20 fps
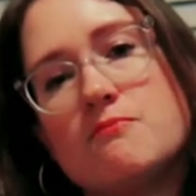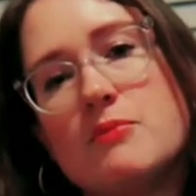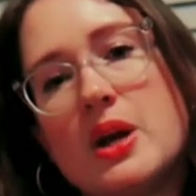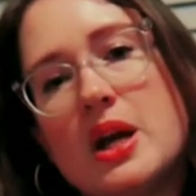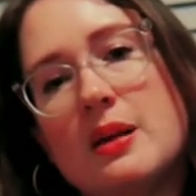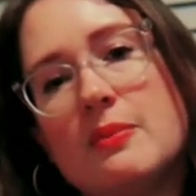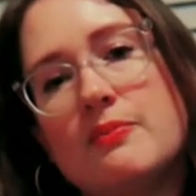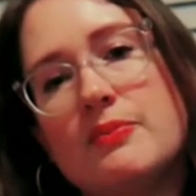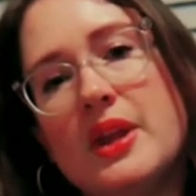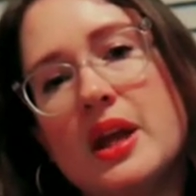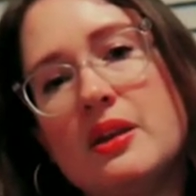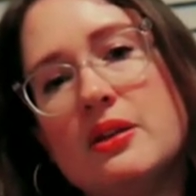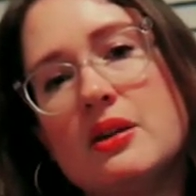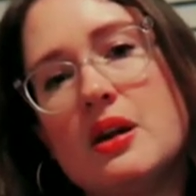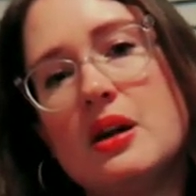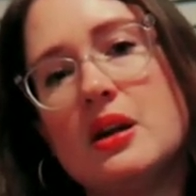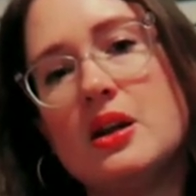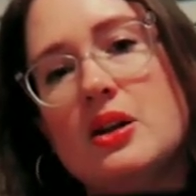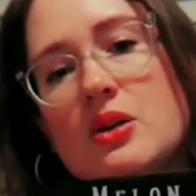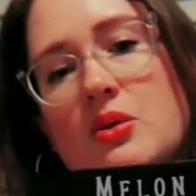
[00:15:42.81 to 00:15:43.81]
But I
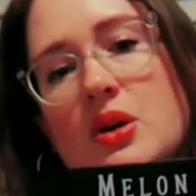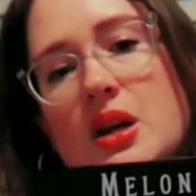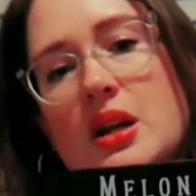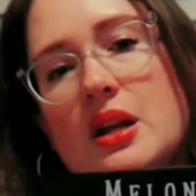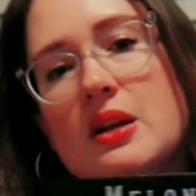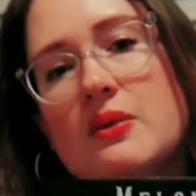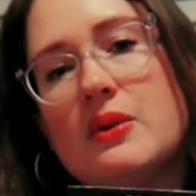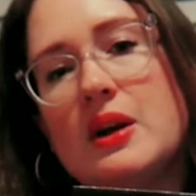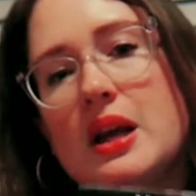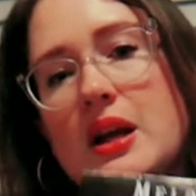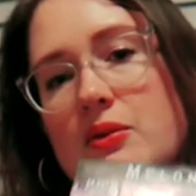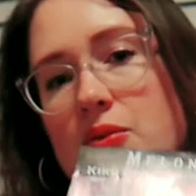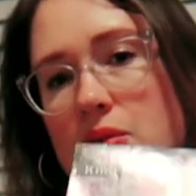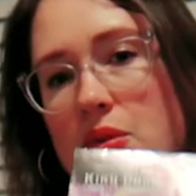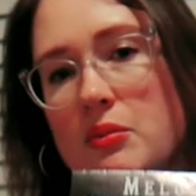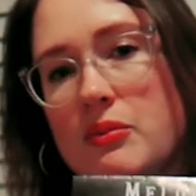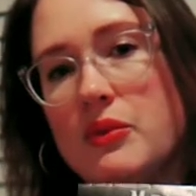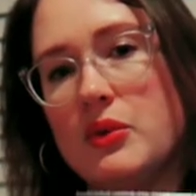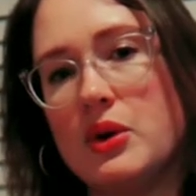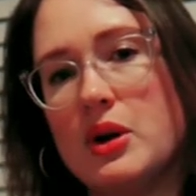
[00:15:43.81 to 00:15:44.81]
thought, you know what, if I have
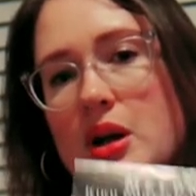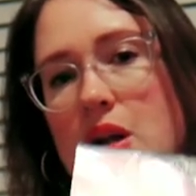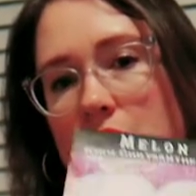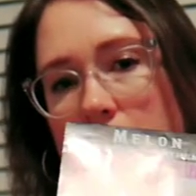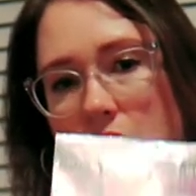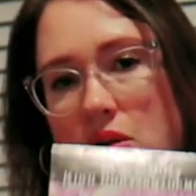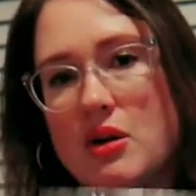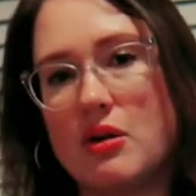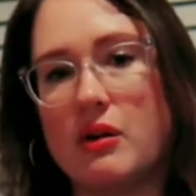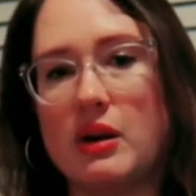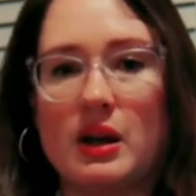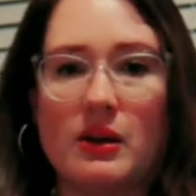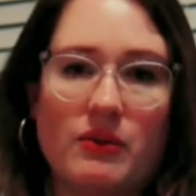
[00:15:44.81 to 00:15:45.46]
room for it, I'll grow it.